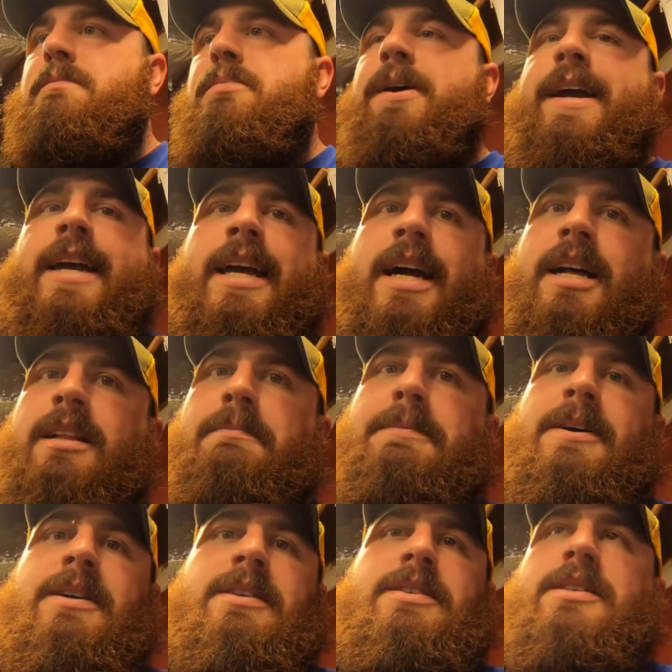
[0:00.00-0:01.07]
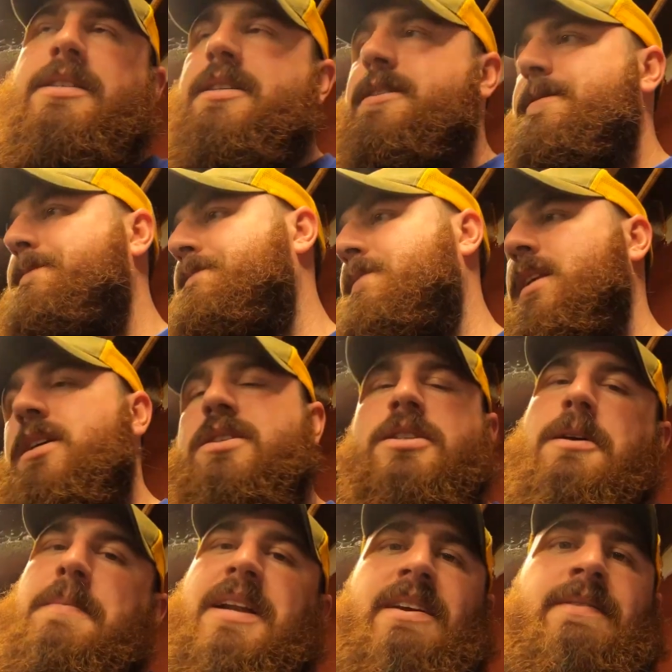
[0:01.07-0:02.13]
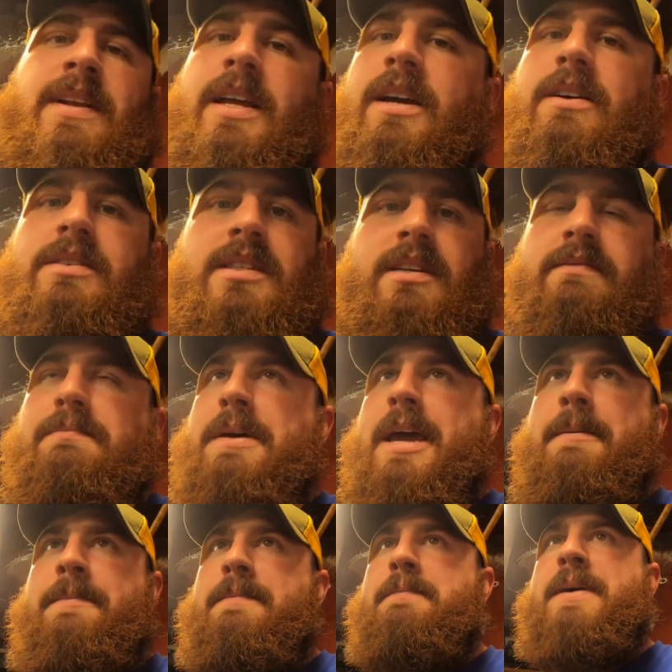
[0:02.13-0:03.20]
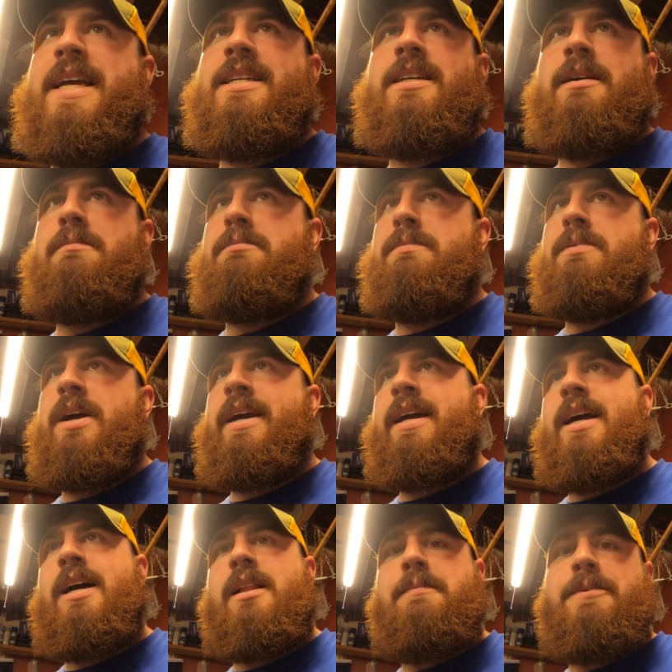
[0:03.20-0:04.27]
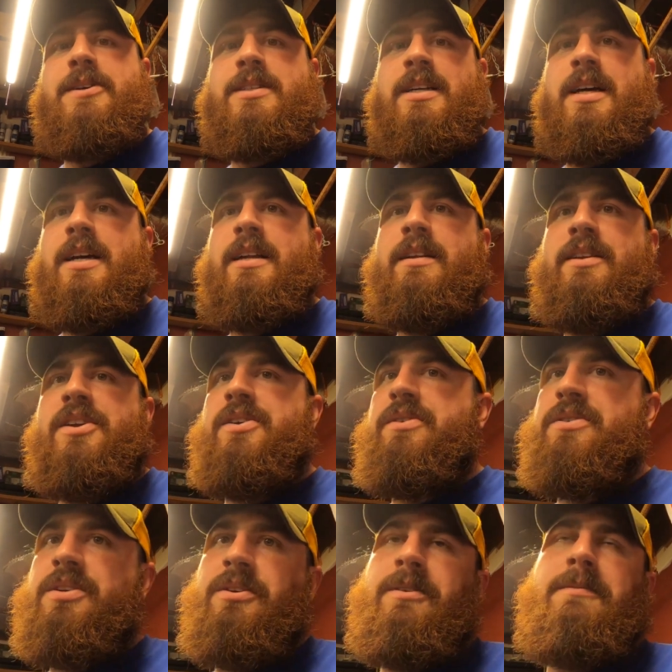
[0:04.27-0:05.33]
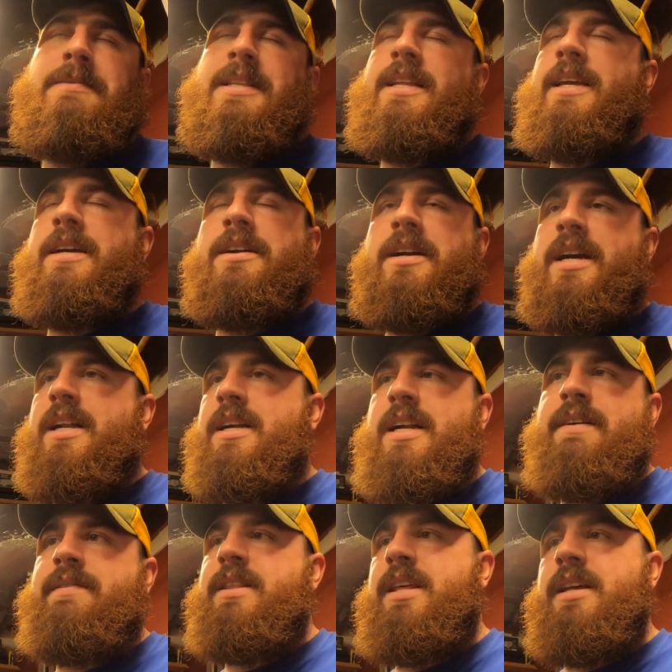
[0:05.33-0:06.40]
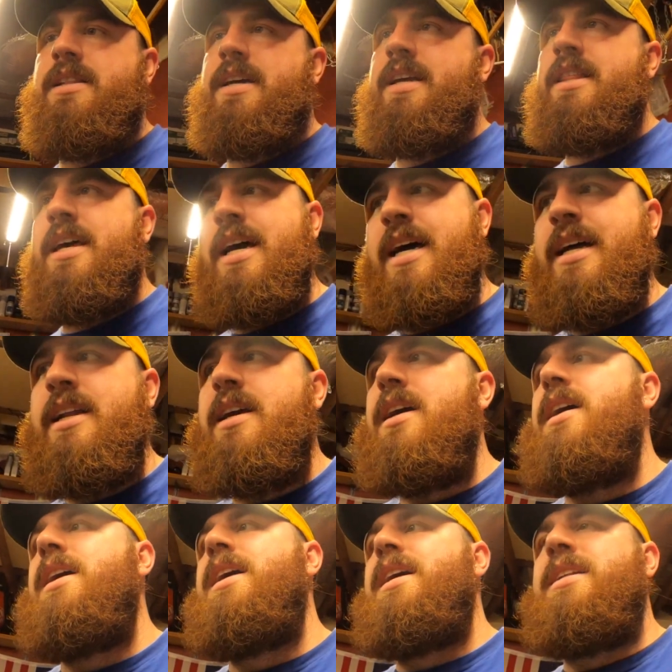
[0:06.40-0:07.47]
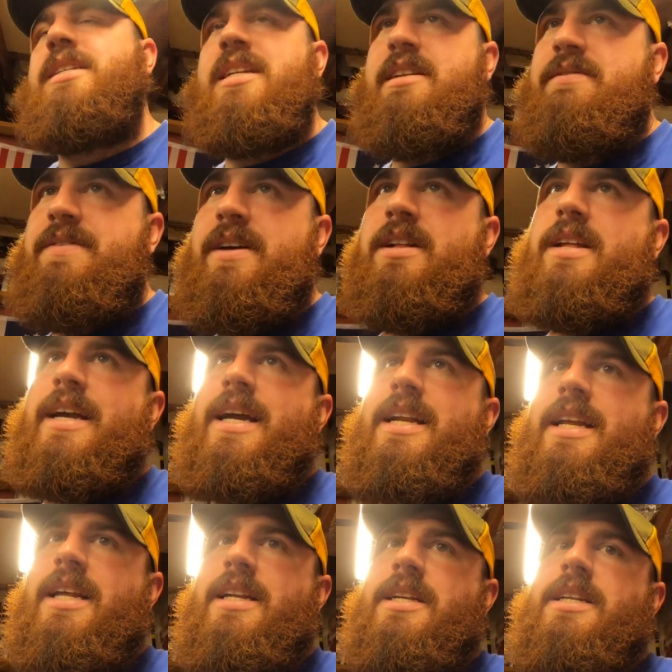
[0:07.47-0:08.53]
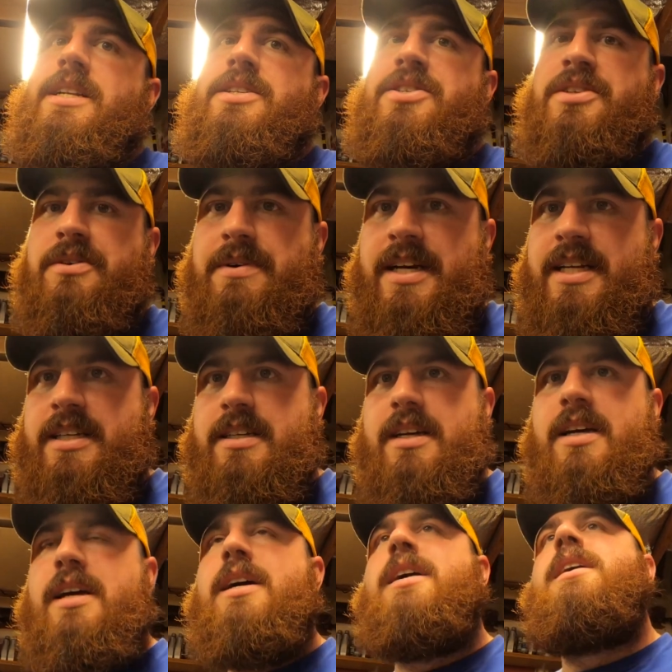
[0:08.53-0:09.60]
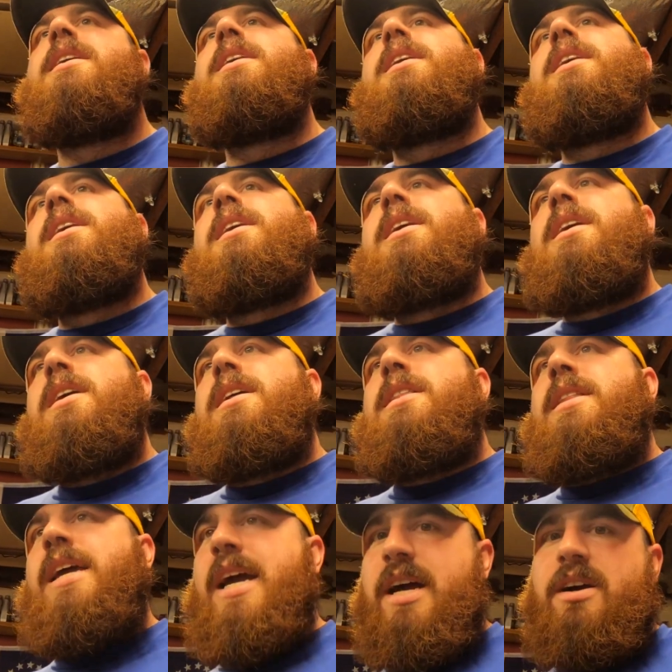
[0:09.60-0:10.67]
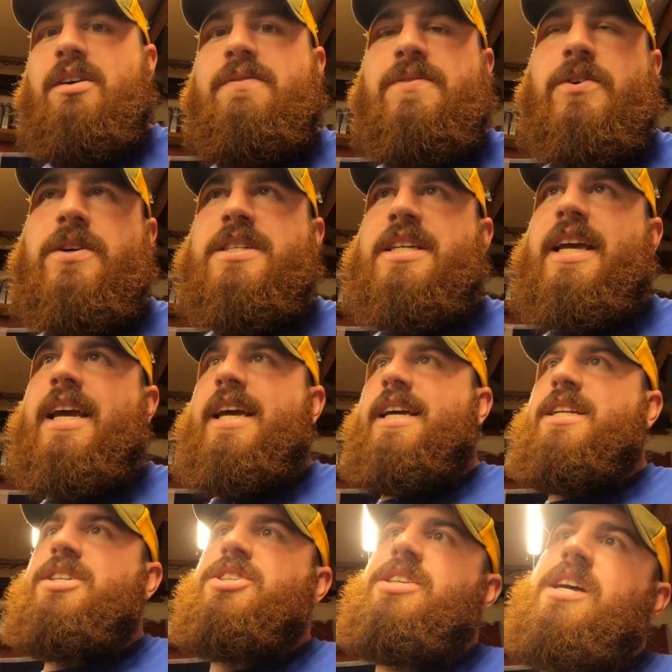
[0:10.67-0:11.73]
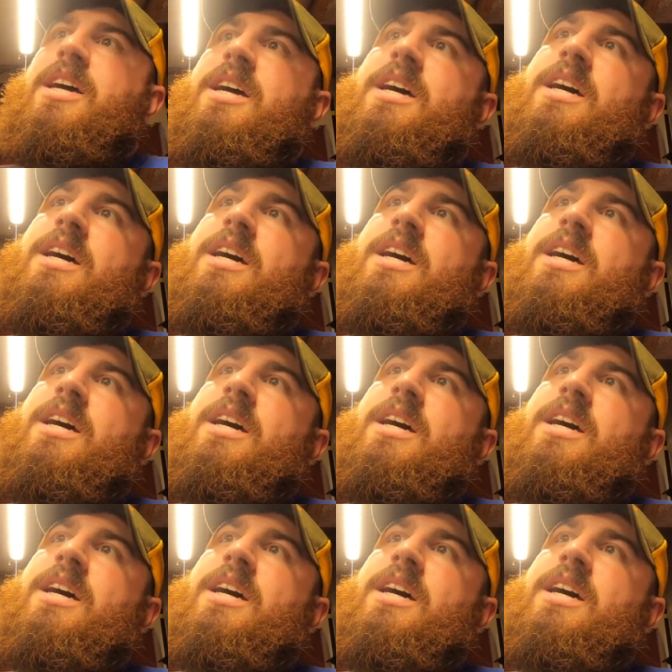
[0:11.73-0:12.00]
Brake calipers, there's so many videos of painting brake calipers on YouTube and the internet and everything like that. Didn't feel like I needed to do it. The Aeroforce gauge,